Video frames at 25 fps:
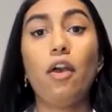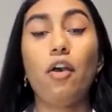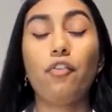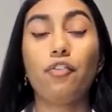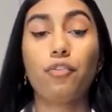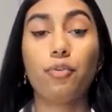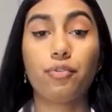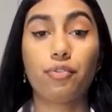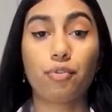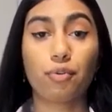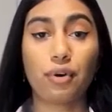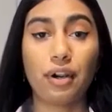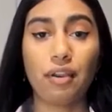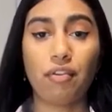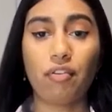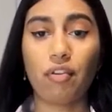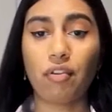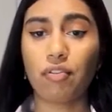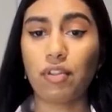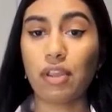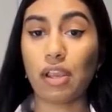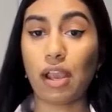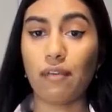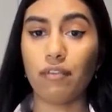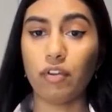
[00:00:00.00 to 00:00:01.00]
So tracing
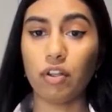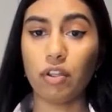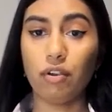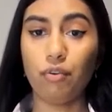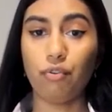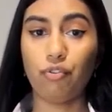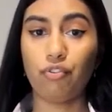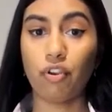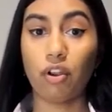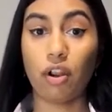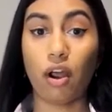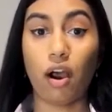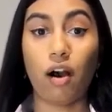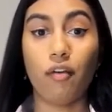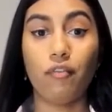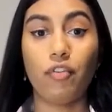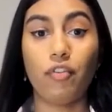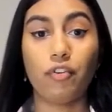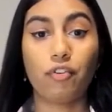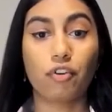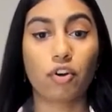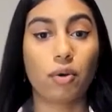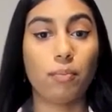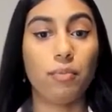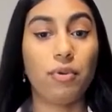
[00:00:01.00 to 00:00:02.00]
the evolution of the
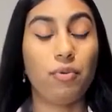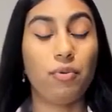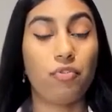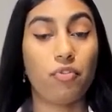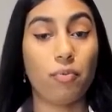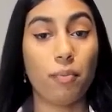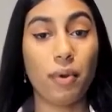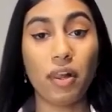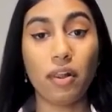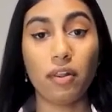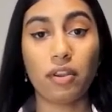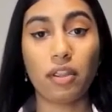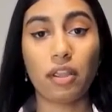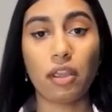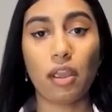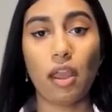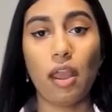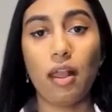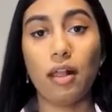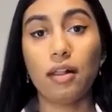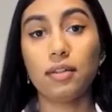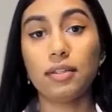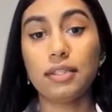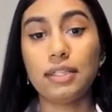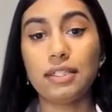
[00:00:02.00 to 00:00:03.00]
term usability
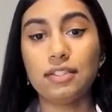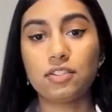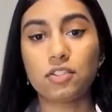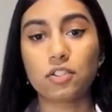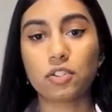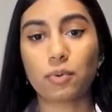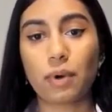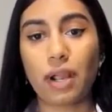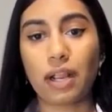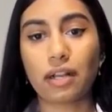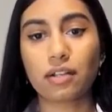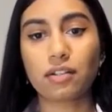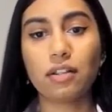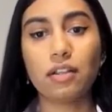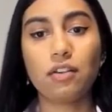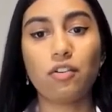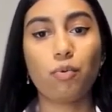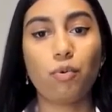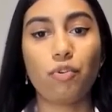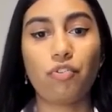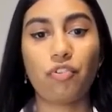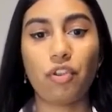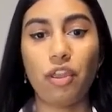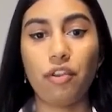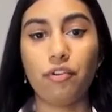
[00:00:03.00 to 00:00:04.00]
leads directly to
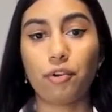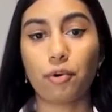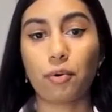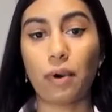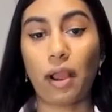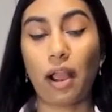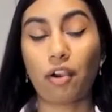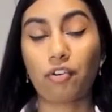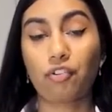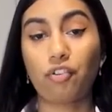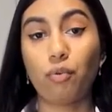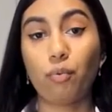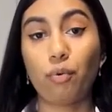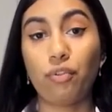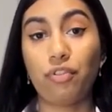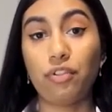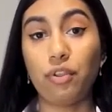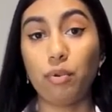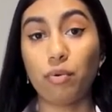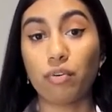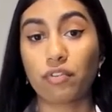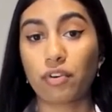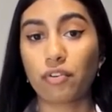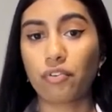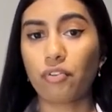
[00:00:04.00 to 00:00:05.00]
its interaction with
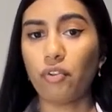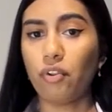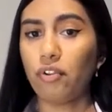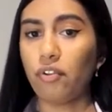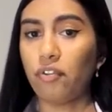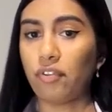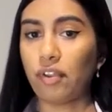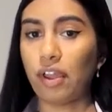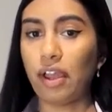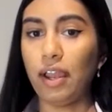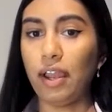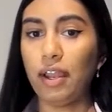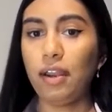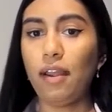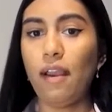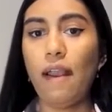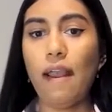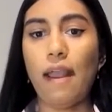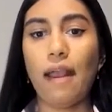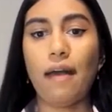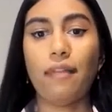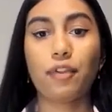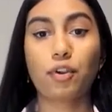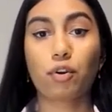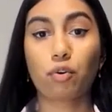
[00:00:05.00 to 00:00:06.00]
universal design,
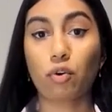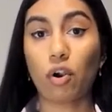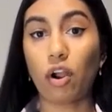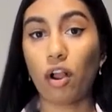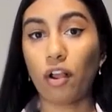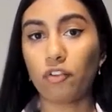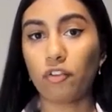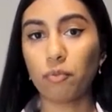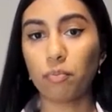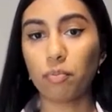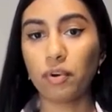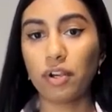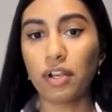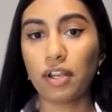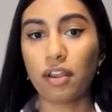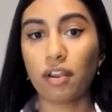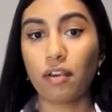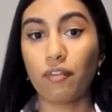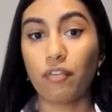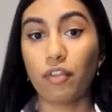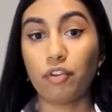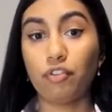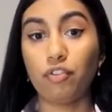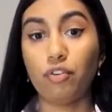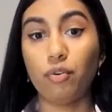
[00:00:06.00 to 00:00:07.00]
and the crossbreeding
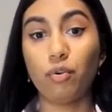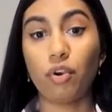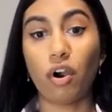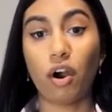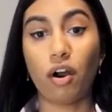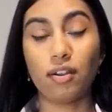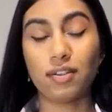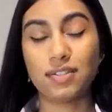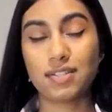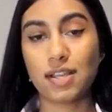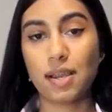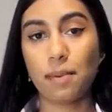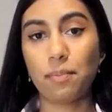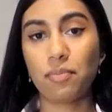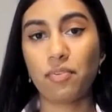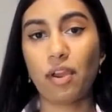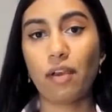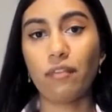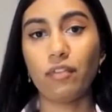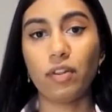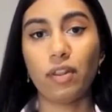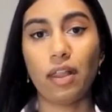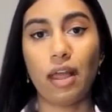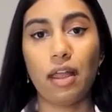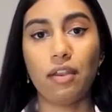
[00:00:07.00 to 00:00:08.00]
of the two concepts
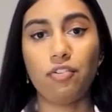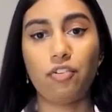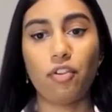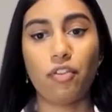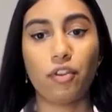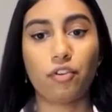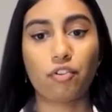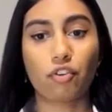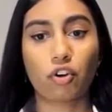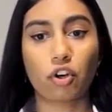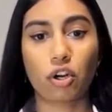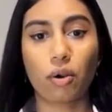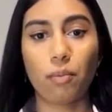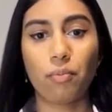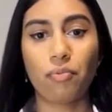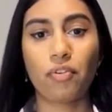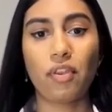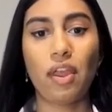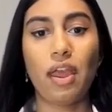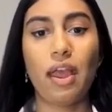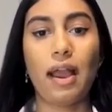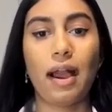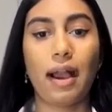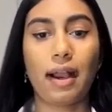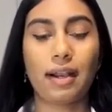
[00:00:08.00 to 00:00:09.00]
have led to the
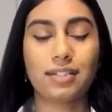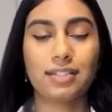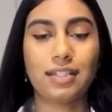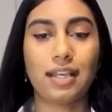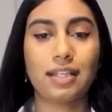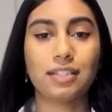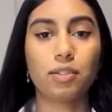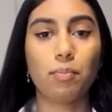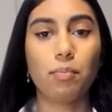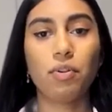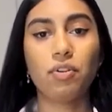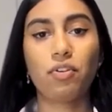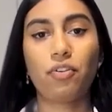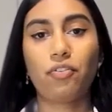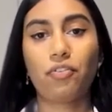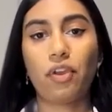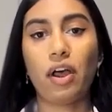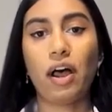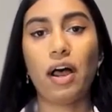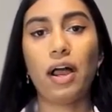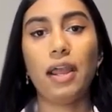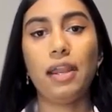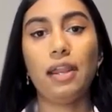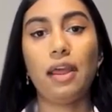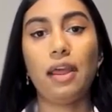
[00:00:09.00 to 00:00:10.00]
terms accessible
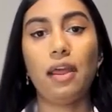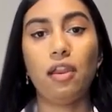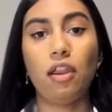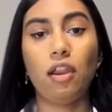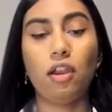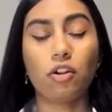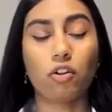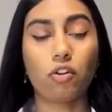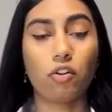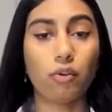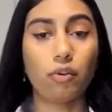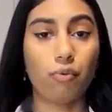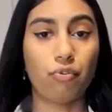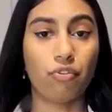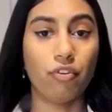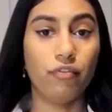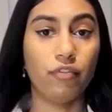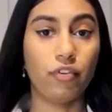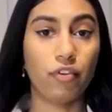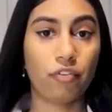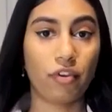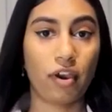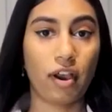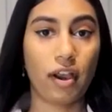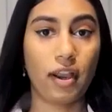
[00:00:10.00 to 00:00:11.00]
design and inclusive
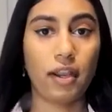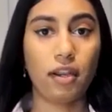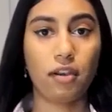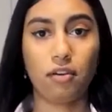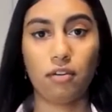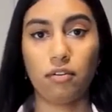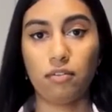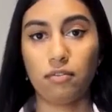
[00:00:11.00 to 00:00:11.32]
design.